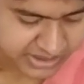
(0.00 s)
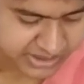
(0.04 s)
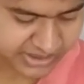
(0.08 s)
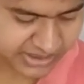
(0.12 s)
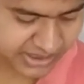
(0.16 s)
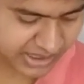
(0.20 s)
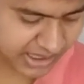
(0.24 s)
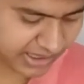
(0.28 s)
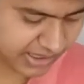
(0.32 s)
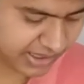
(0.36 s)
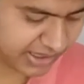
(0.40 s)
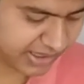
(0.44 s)

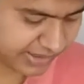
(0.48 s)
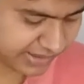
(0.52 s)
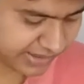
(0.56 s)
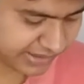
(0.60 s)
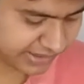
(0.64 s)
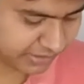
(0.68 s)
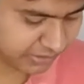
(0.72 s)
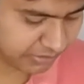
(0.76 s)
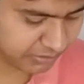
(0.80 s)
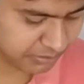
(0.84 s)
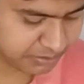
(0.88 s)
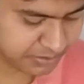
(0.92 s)
Young
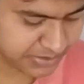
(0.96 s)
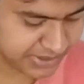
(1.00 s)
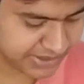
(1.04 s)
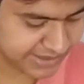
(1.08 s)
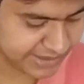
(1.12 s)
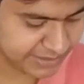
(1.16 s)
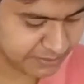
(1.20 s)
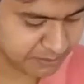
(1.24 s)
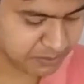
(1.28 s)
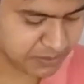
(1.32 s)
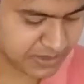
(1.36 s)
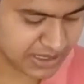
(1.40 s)
uncle
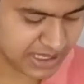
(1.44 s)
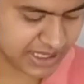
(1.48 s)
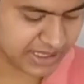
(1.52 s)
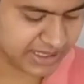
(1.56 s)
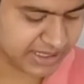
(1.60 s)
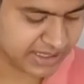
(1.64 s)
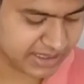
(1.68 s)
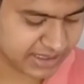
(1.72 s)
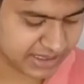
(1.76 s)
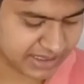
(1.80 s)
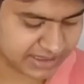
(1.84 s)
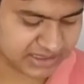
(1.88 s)
began
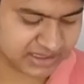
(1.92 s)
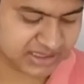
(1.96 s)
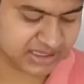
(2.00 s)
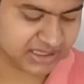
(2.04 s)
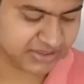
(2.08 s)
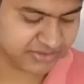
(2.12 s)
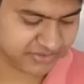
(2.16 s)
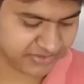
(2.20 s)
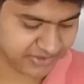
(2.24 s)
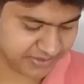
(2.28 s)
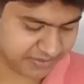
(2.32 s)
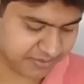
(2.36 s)
planning
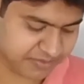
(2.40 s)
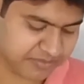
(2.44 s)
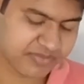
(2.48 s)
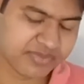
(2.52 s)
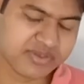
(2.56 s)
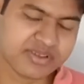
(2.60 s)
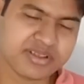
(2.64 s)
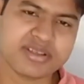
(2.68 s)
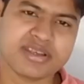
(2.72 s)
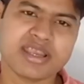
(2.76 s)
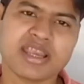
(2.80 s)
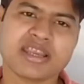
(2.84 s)
another trip.
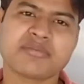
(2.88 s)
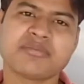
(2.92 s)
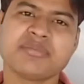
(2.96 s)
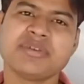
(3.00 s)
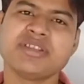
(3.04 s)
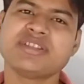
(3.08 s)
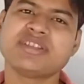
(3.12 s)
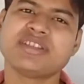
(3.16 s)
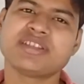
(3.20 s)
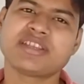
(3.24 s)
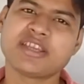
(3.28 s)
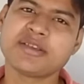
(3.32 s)
That
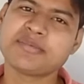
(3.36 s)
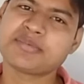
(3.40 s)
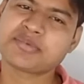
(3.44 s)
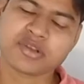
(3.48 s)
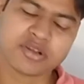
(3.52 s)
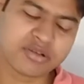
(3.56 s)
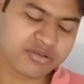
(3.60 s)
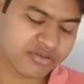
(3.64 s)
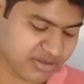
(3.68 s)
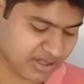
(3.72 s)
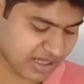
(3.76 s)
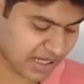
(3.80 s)
means he keeps
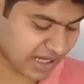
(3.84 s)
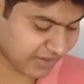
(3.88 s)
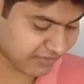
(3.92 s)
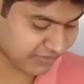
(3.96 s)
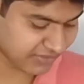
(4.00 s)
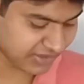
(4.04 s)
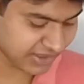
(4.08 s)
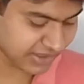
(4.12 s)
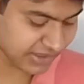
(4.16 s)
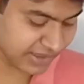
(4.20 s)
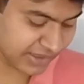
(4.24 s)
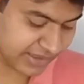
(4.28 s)
on
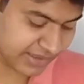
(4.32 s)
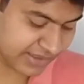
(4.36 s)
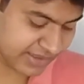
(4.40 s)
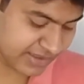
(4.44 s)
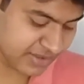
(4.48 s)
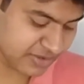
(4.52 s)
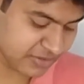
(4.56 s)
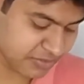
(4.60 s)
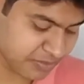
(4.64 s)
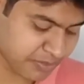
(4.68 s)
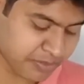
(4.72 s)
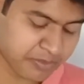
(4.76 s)
traveling and he
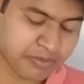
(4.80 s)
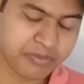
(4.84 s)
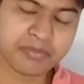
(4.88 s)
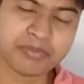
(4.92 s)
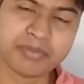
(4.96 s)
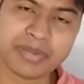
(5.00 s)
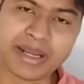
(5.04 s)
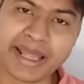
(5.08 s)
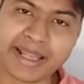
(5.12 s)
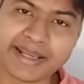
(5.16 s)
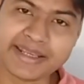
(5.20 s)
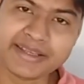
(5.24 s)
is
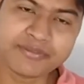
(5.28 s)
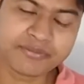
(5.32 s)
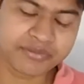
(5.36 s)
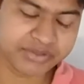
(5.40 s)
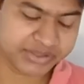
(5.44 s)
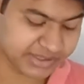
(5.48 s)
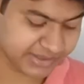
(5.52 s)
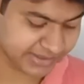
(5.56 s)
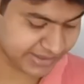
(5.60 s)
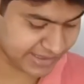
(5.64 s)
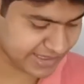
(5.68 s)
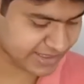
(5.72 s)
planning for
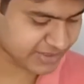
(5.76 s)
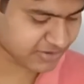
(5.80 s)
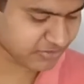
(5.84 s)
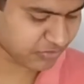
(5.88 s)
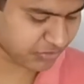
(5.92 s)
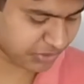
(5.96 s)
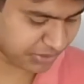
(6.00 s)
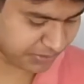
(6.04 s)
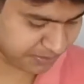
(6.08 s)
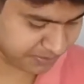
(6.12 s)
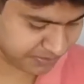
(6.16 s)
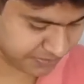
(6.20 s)
the next
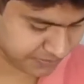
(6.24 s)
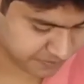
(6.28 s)
trip,